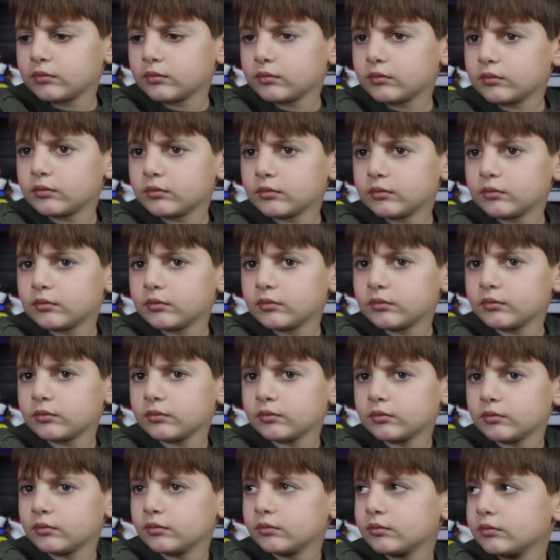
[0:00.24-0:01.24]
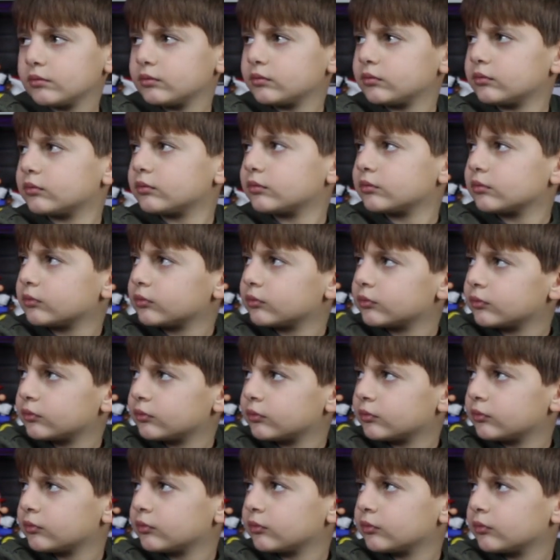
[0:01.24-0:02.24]

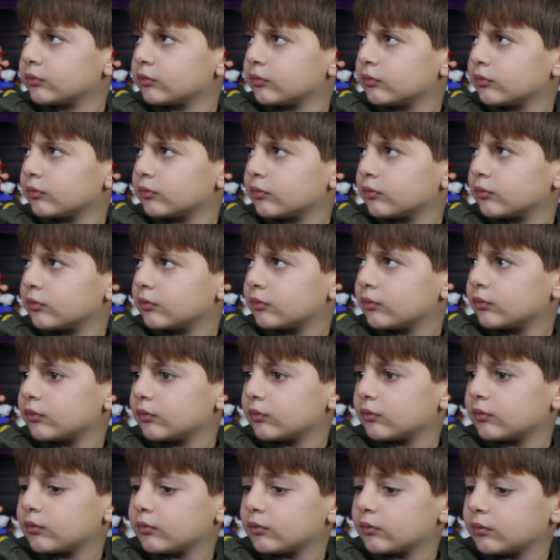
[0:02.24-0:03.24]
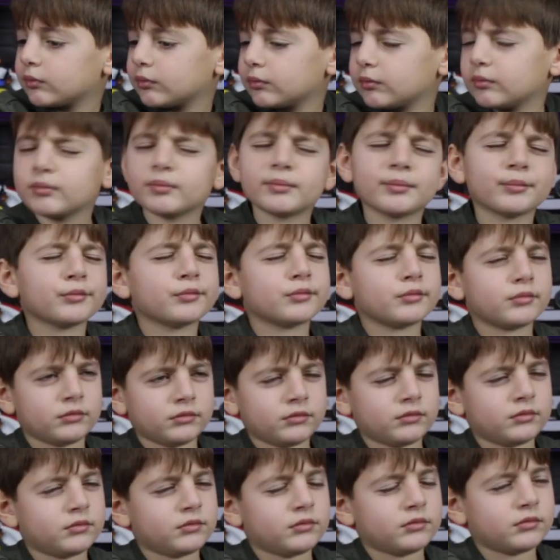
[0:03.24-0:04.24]

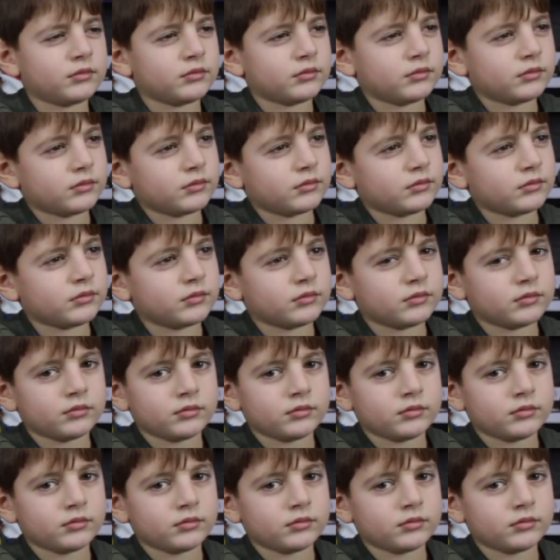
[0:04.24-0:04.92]
The person shown says nothing.